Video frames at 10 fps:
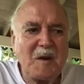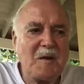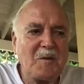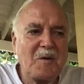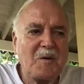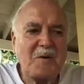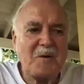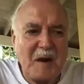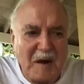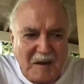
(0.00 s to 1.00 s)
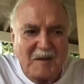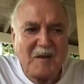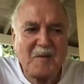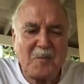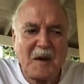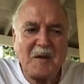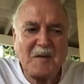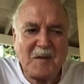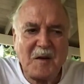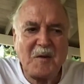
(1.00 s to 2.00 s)
you create the
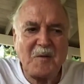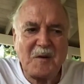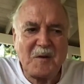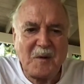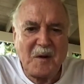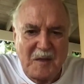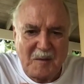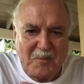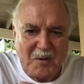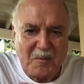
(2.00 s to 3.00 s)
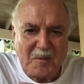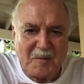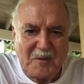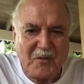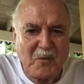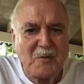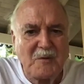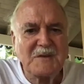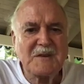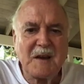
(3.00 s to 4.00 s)
space, then you're into other problems of a more
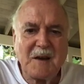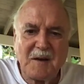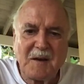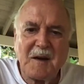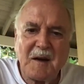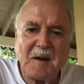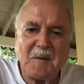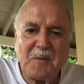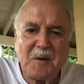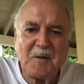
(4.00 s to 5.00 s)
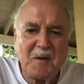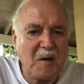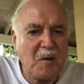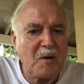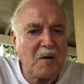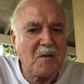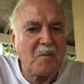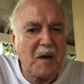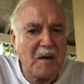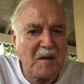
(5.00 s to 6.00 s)
subtle kind, because anyone who's
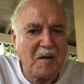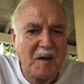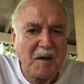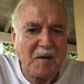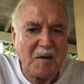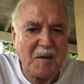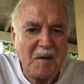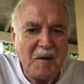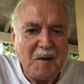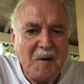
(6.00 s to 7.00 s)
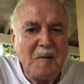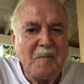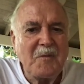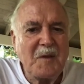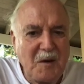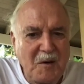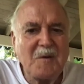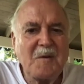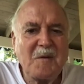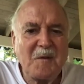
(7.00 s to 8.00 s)
meditated
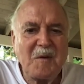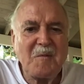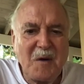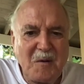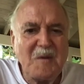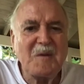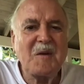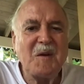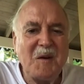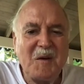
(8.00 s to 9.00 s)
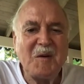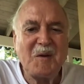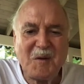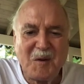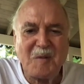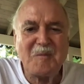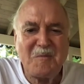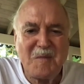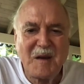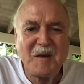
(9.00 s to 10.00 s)
knows that the moment you stop to
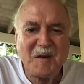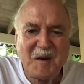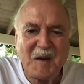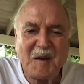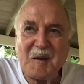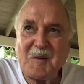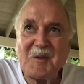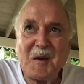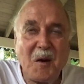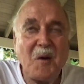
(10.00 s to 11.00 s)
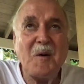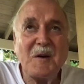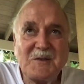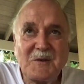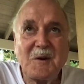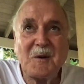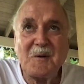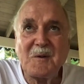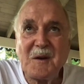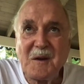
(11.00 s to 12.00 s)
meditate, you think, oh, I should have
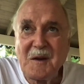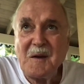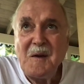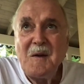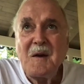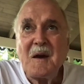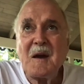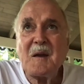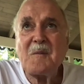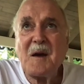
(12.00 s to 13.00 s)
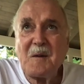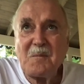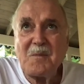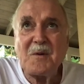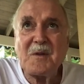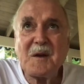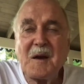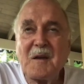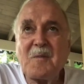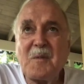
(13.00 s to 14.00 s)
called her, and I haven't bought the
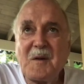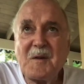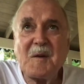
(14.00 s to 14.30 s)
cat's birthday